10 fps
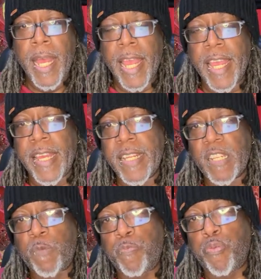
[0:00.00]

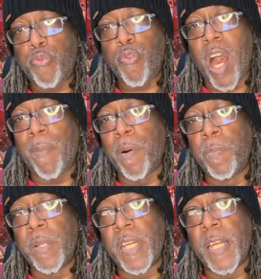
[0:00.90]
is
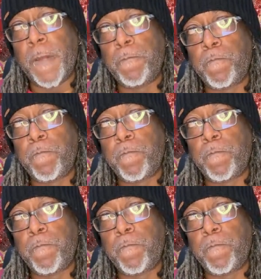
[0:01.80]
probably